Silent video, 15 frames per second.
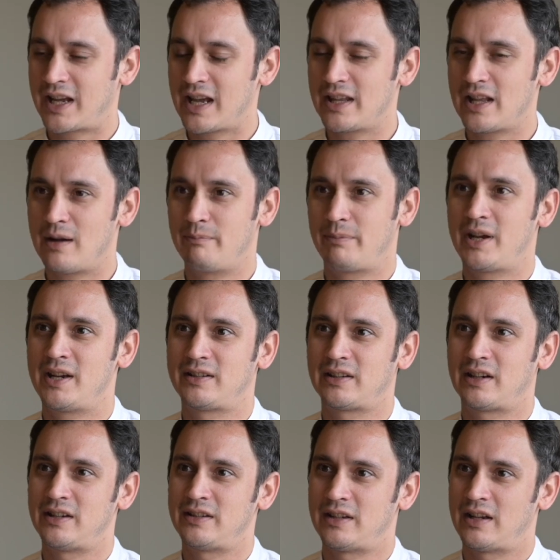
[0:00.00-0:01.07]
get that base
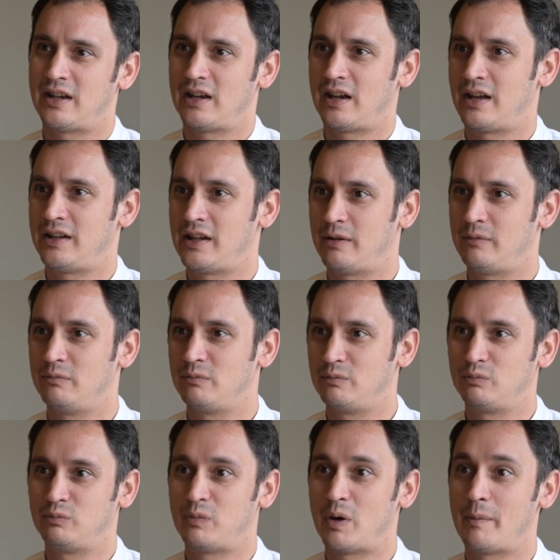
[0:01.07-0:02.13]
idea. And then
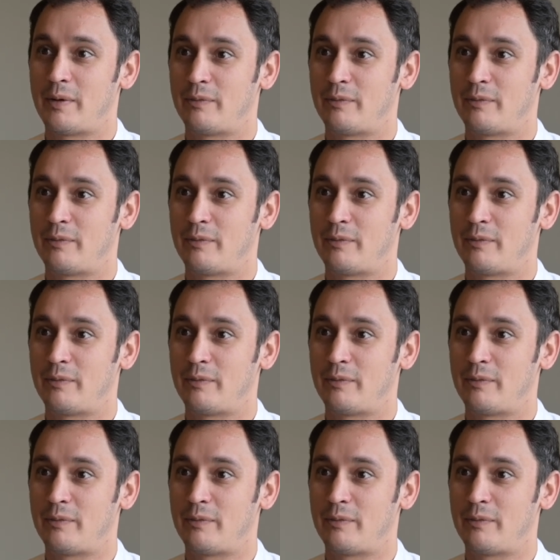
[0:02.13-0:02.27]
when we